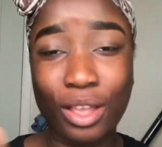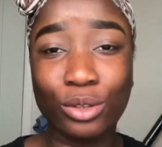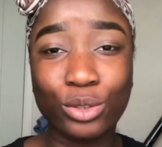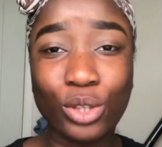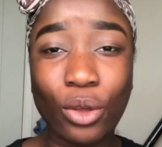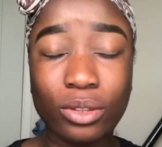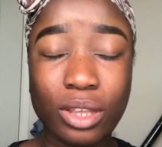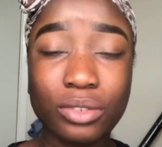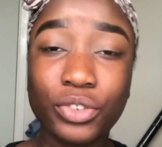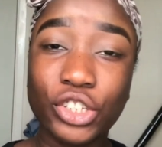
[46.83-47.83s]
So
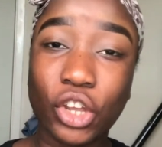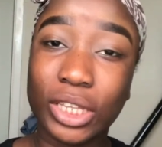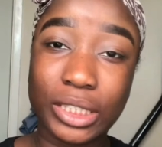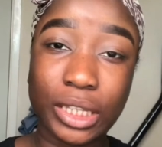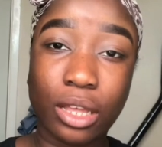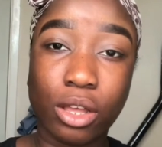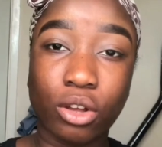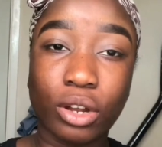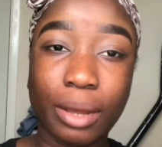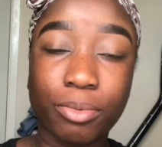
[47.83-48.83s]
this video is a
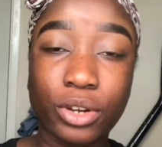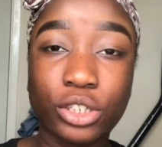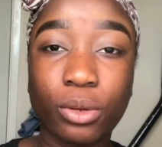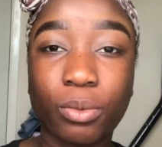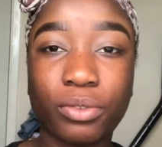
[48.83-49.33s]
collaboration